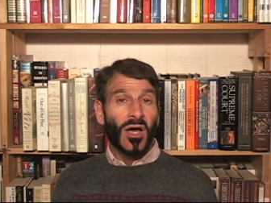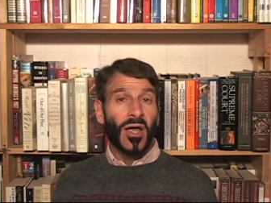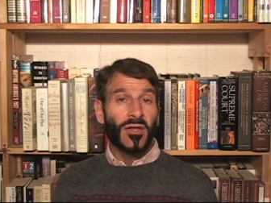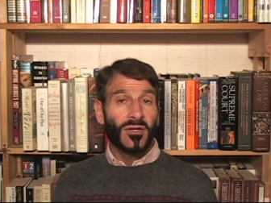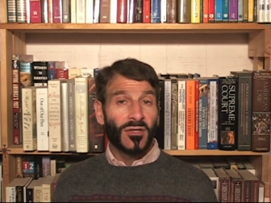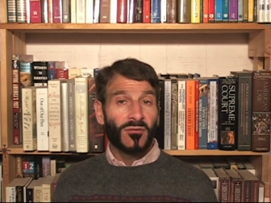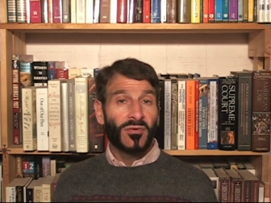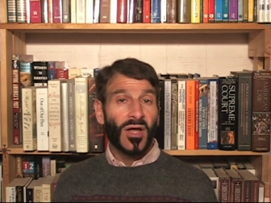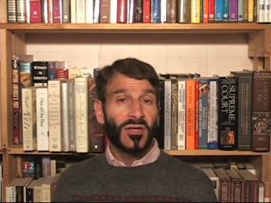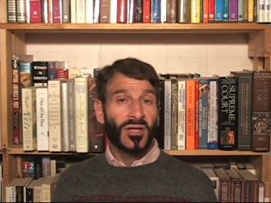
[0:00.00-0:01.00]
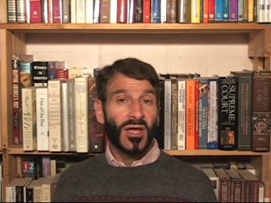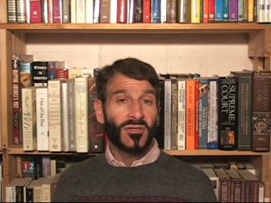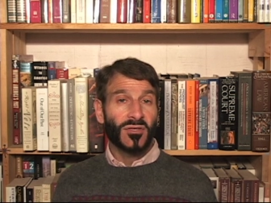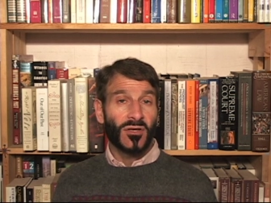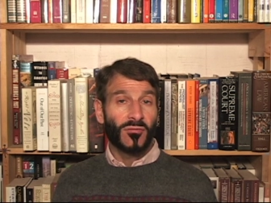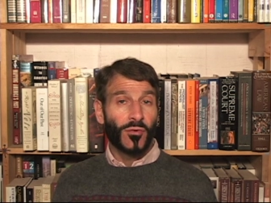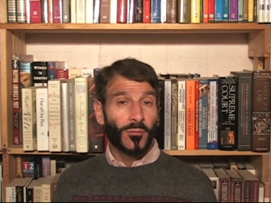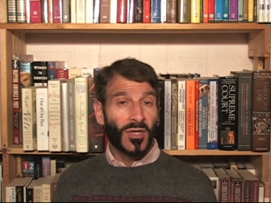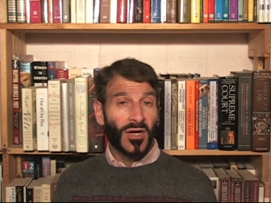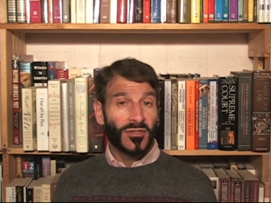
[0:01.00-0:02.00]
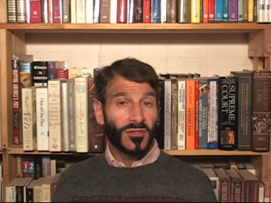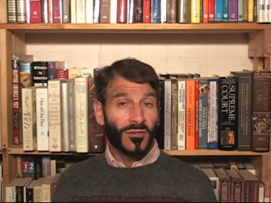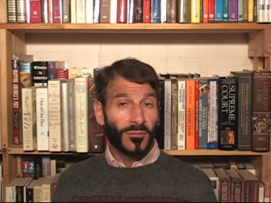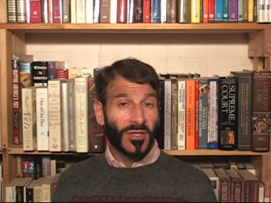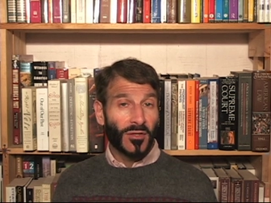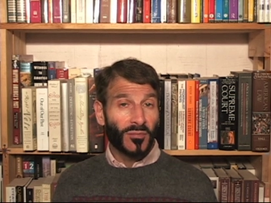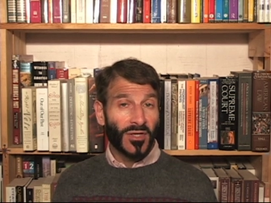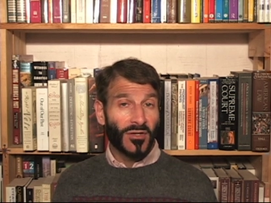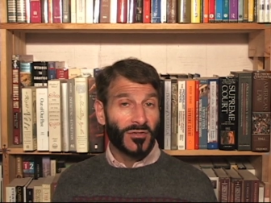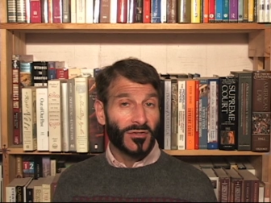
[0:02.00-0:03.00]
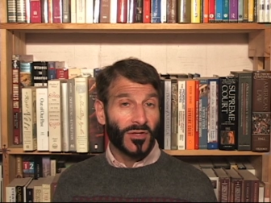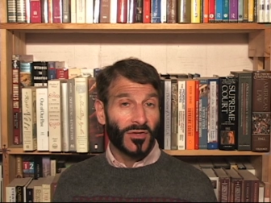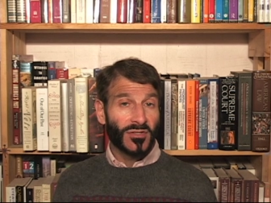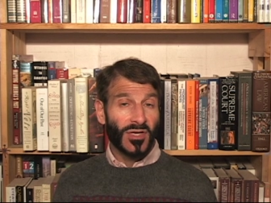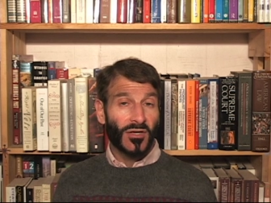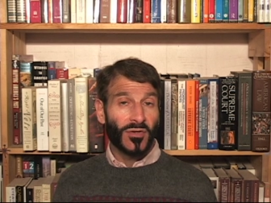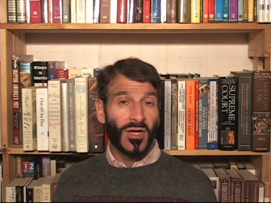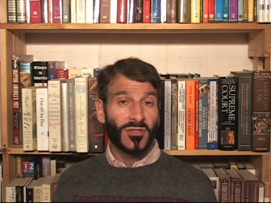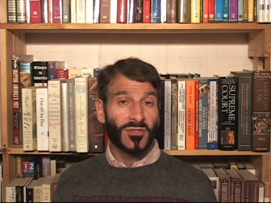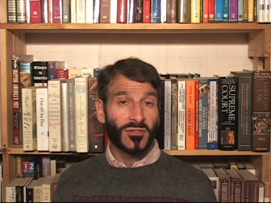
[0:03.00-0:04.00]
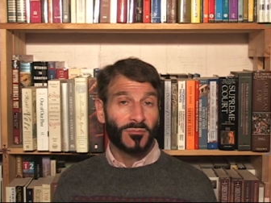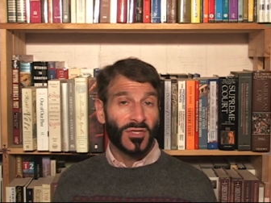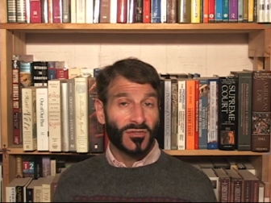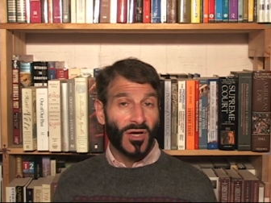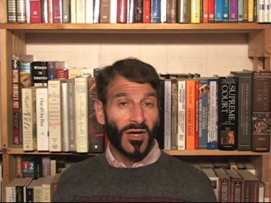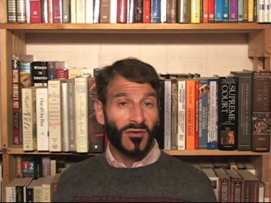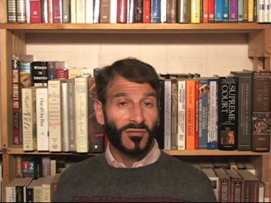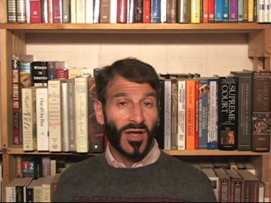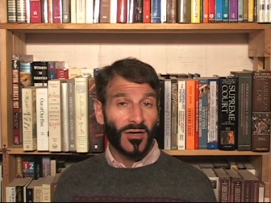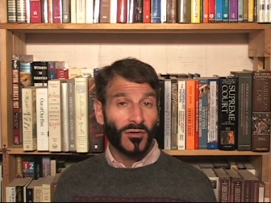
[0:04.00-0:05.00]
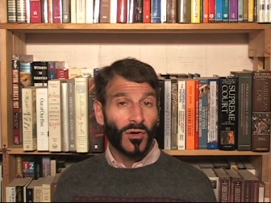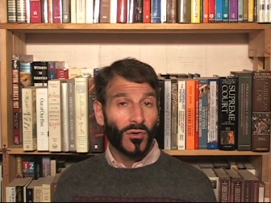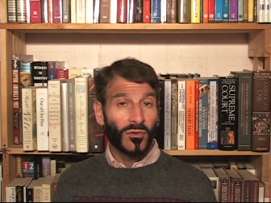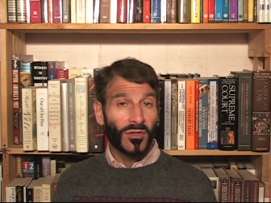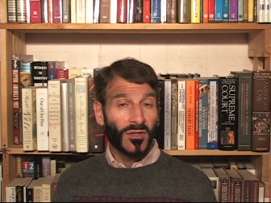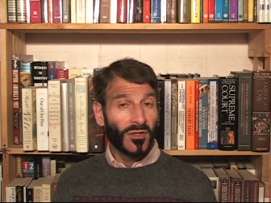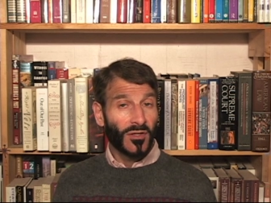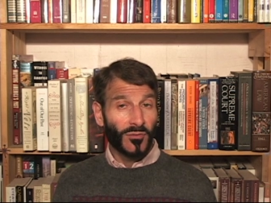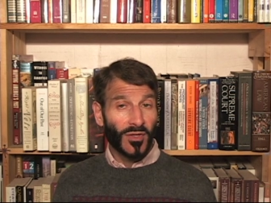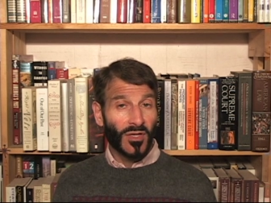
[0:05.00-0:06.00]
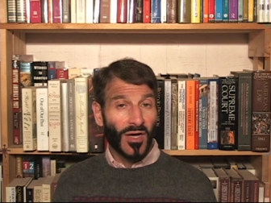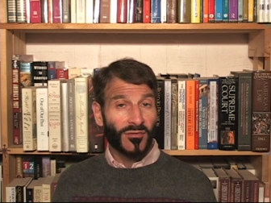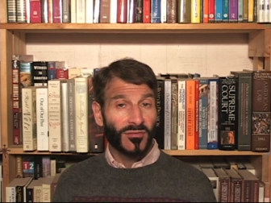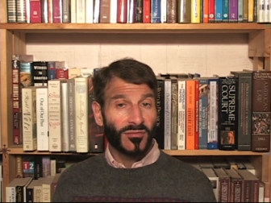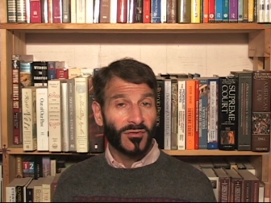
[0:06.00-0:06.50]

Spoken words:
I identify a task of formal logic to be completed to show that scale reductionism does not in fact hold in real life.